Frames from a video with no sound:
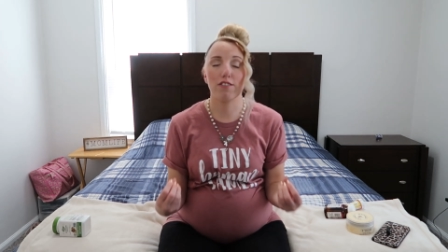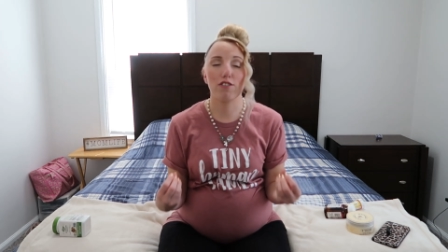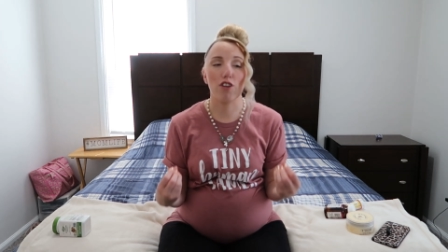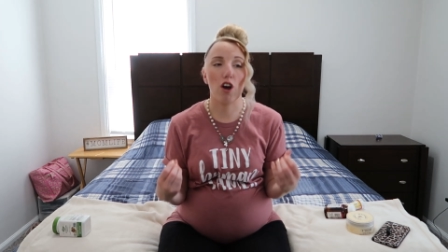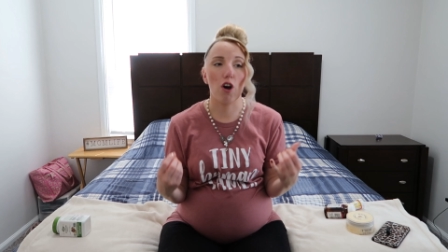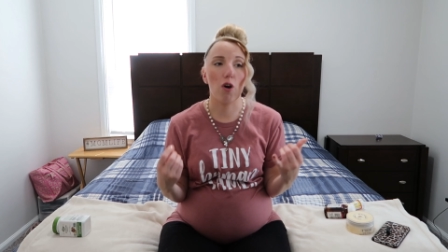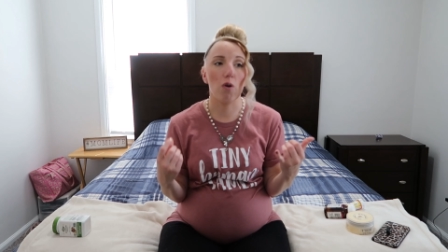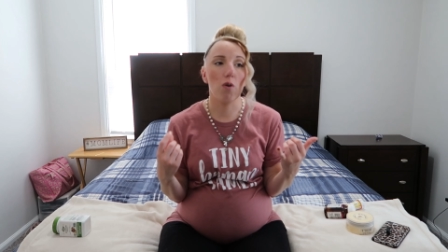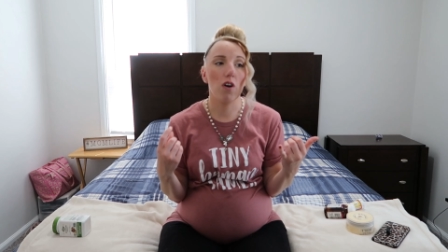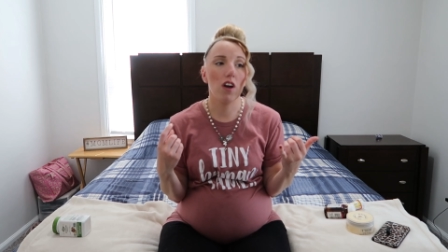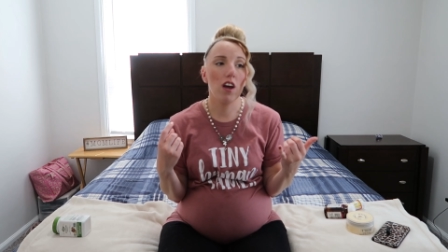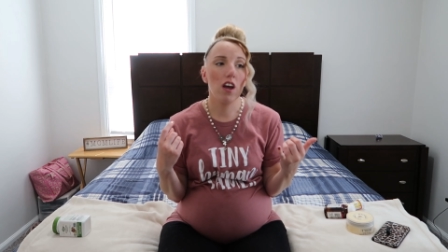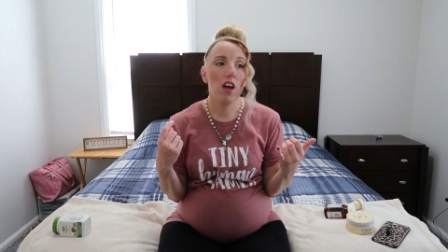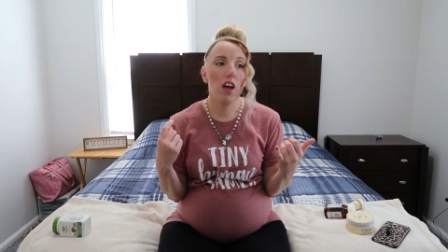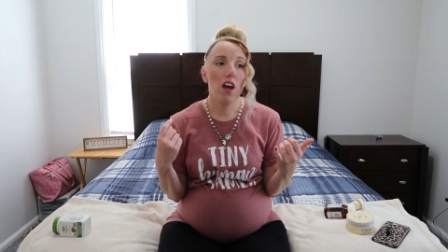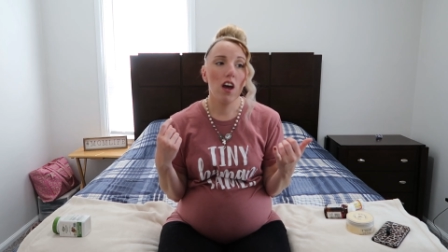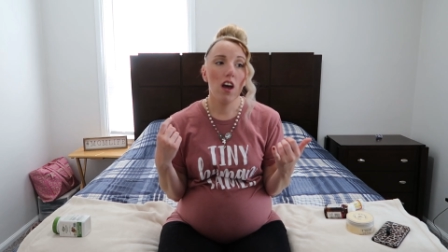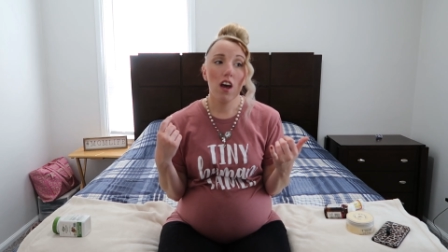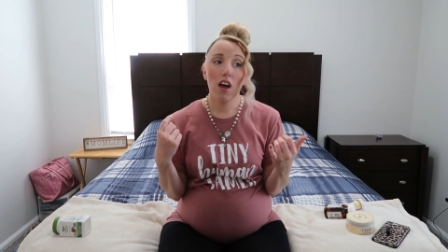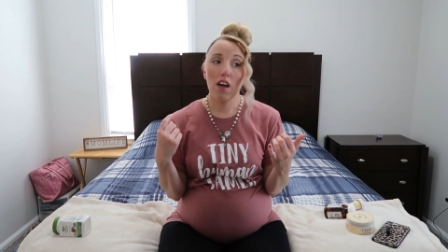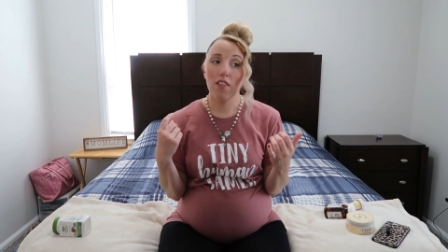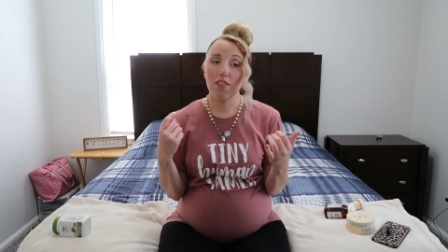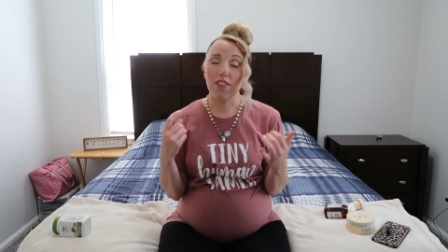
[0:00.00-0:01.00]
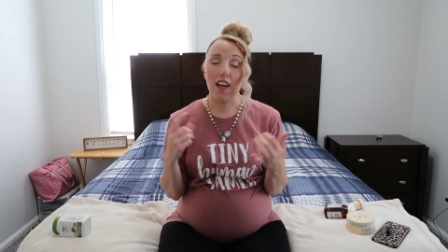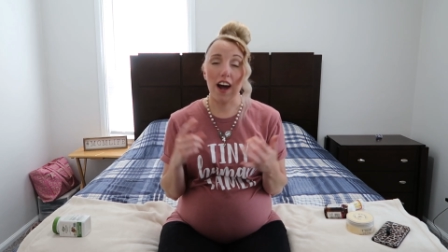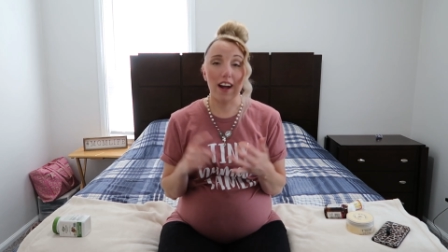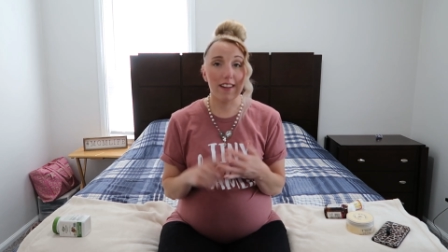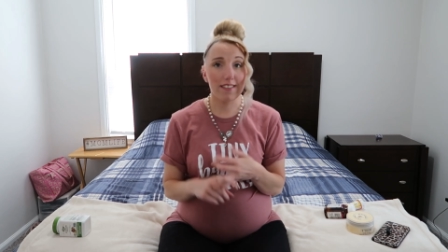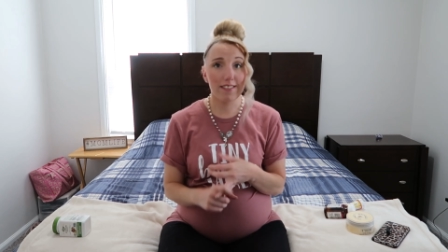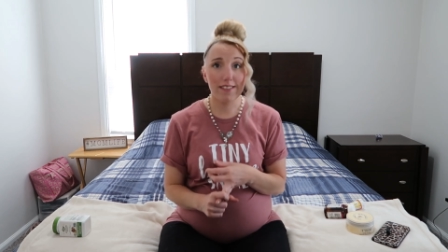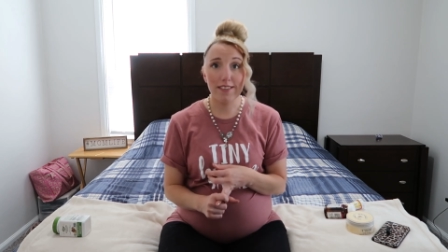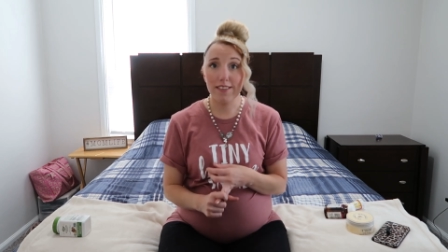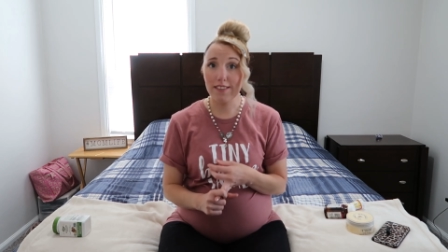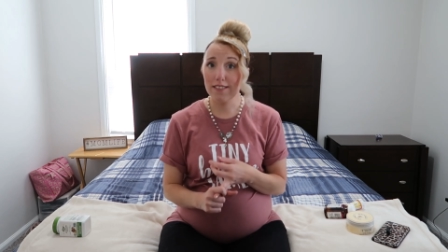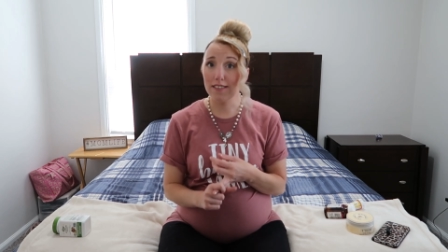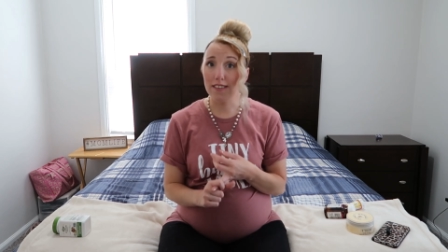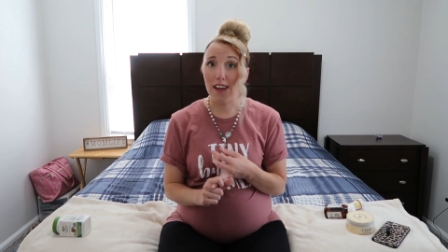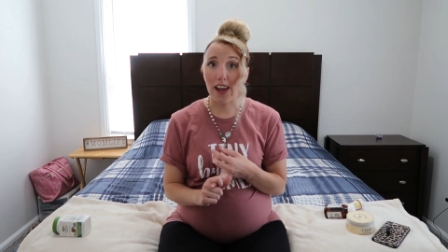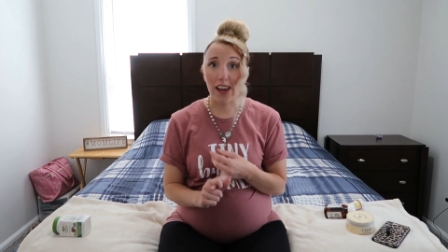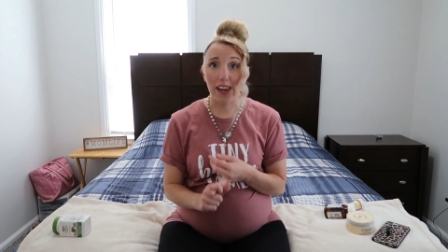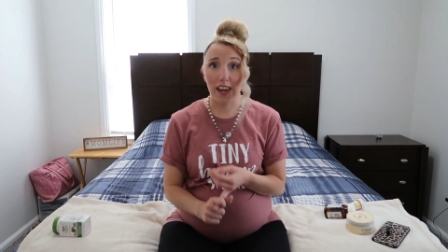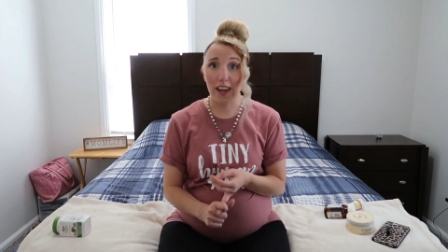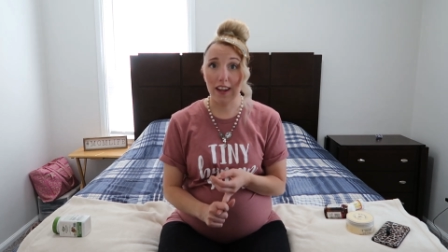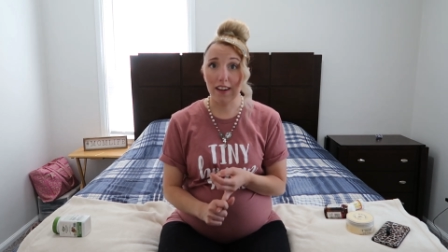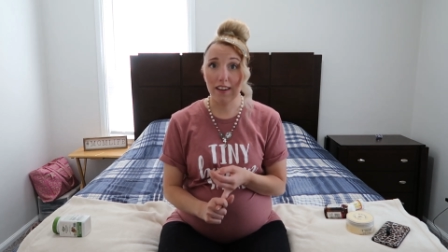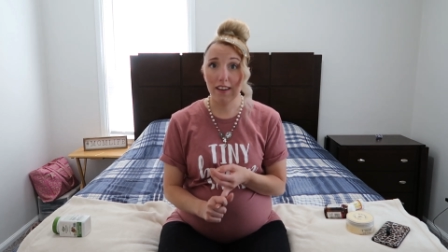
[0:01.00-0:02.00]
So that's the
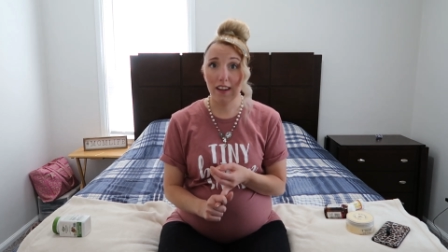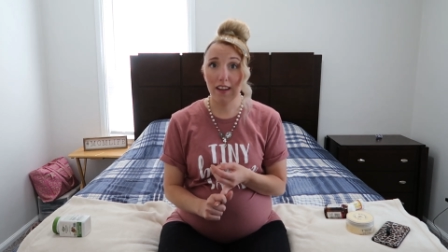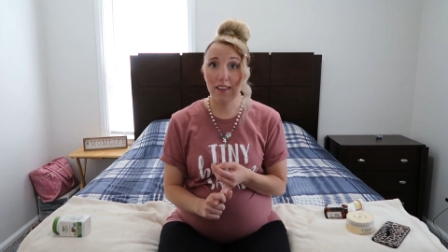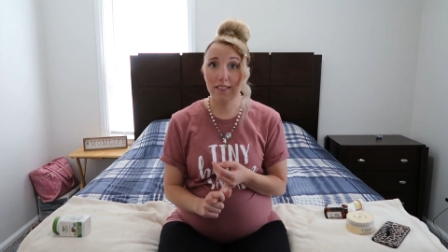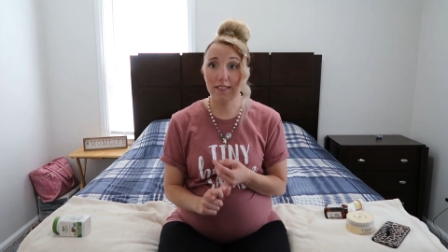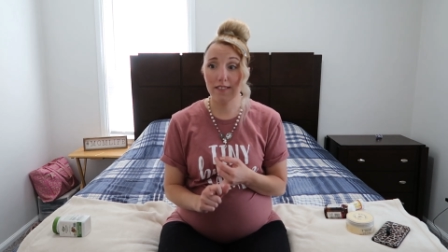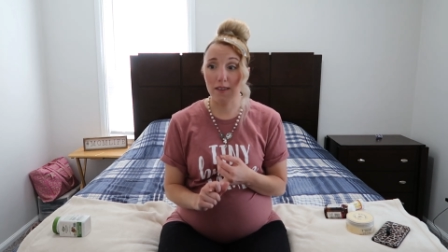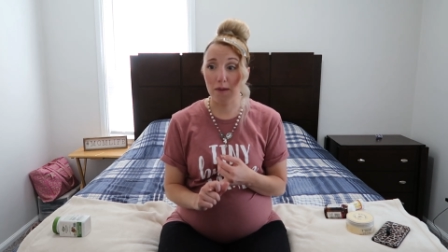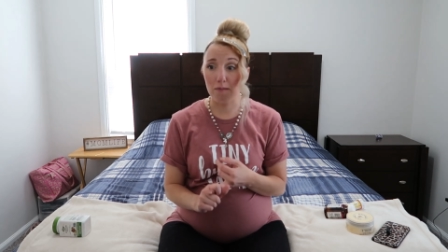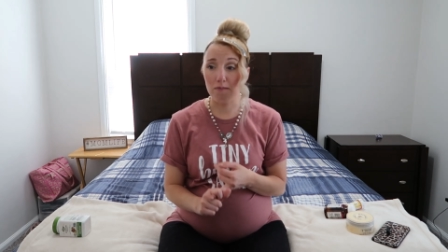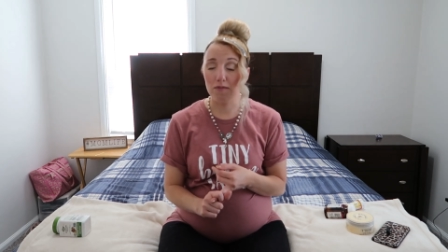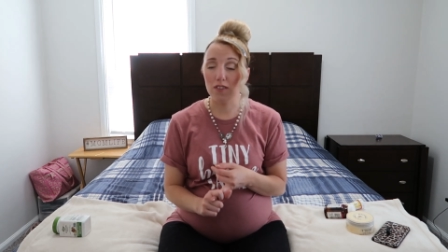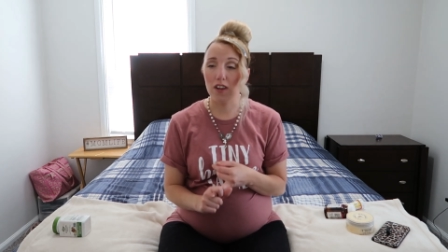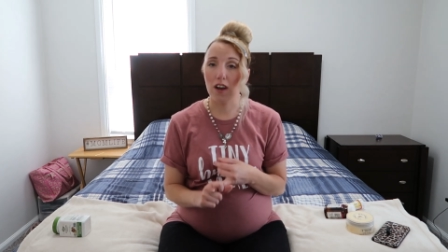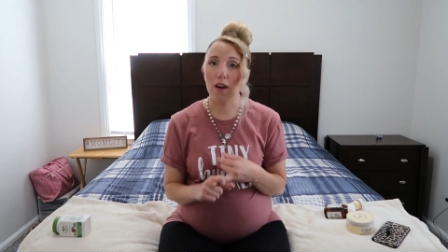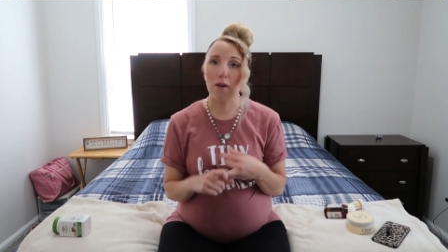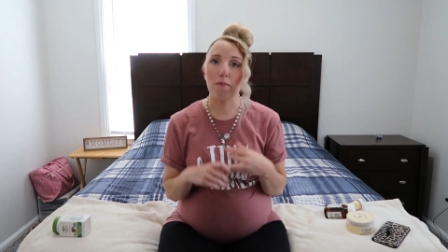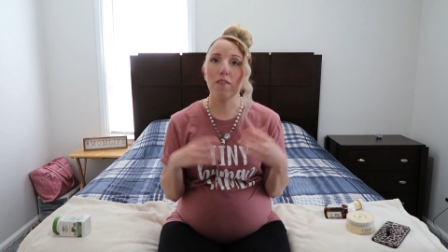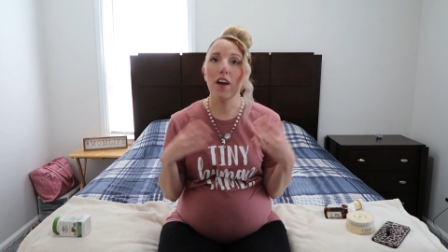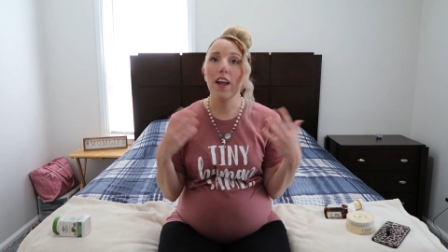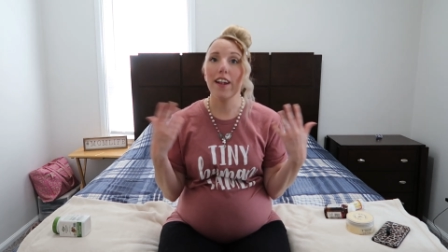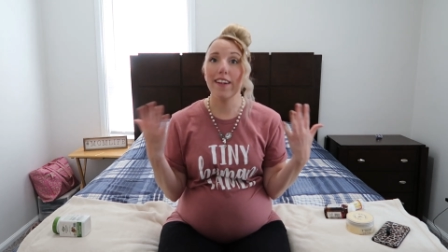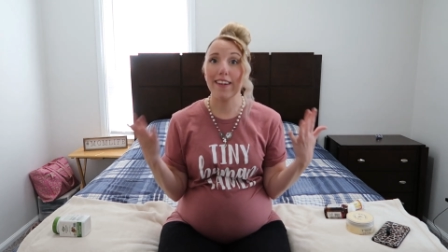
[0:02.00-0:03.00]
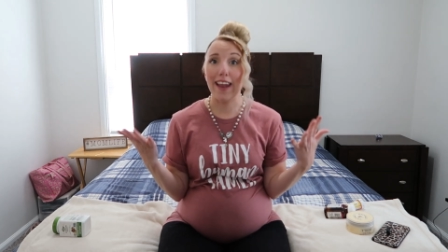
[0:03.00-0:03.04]
second symptom.